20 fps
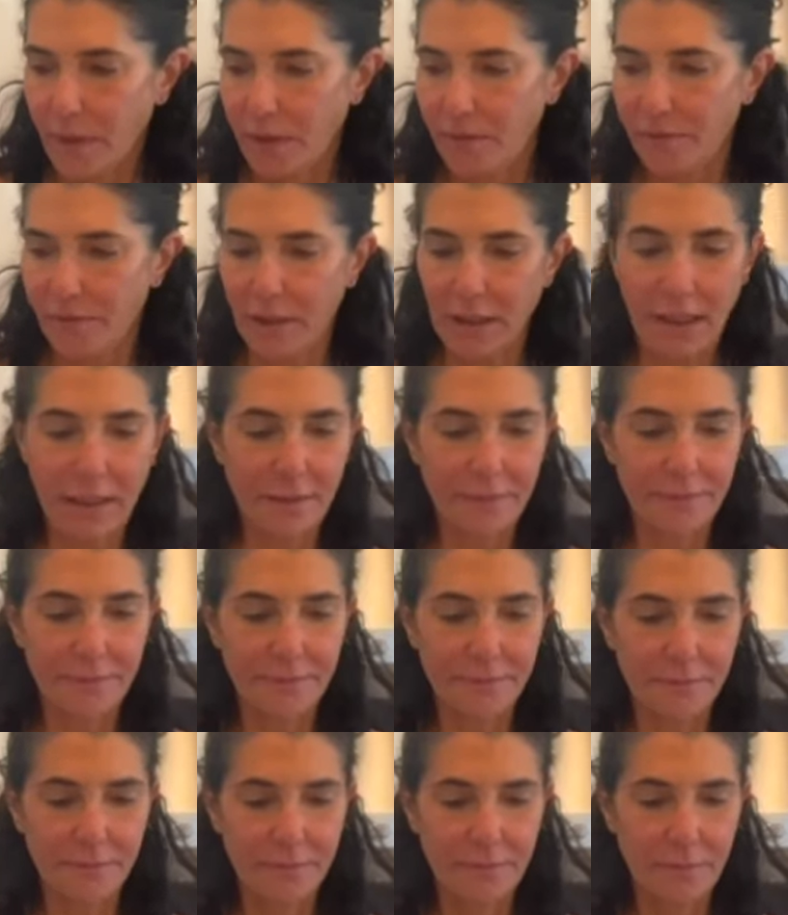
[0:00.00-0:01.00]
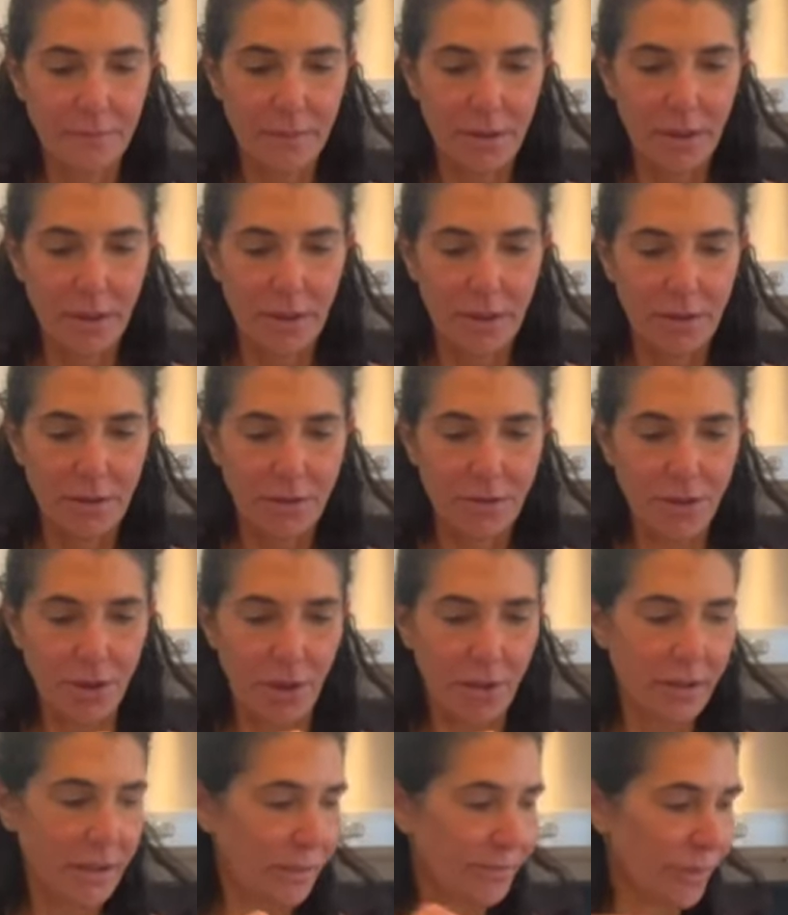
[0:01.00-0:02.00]
voila,
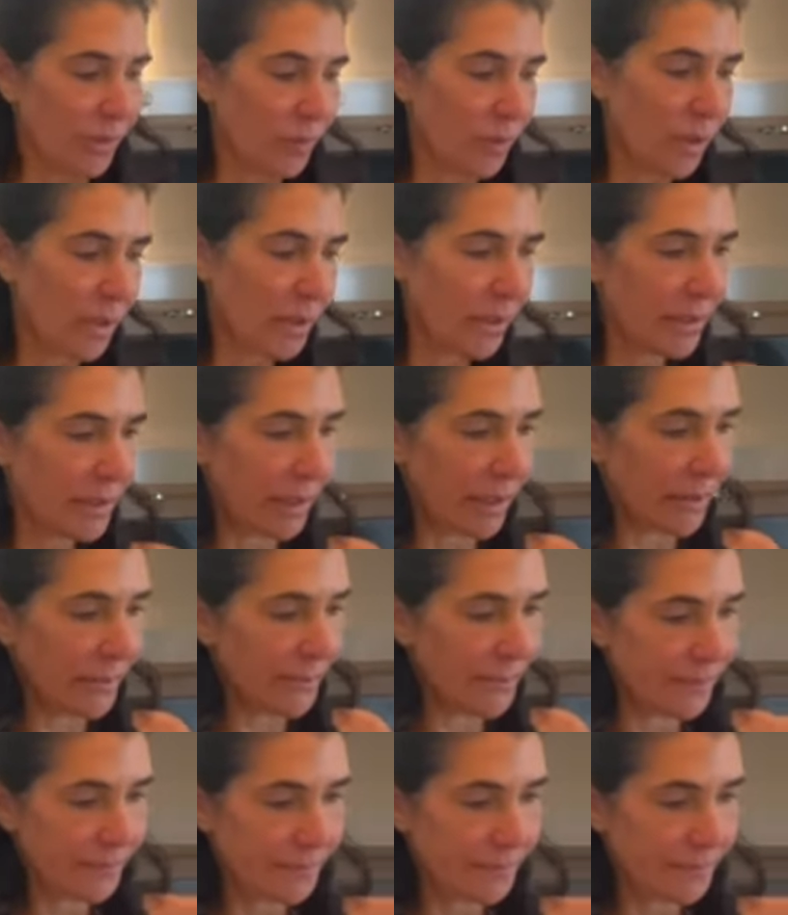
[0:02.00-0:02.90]
jar number 1 done.